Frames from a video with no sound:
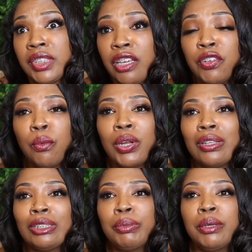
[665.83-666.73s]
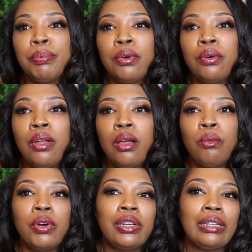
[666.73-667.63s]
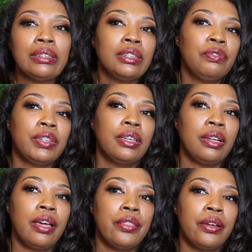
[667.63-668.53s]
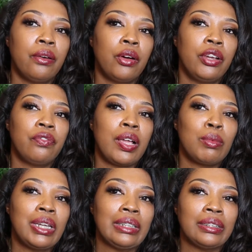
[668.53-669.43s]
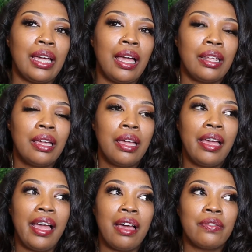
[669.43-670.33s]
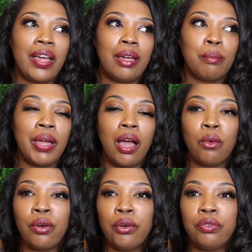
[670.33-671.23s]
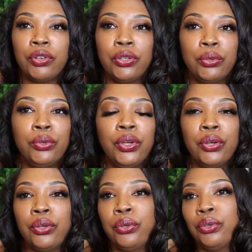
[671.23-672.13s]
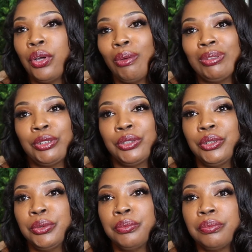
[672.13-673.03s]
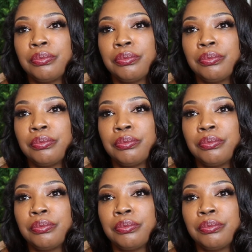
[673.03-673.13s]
If you're one of those people where your significant other or your family does not have that power over you, kudos to you.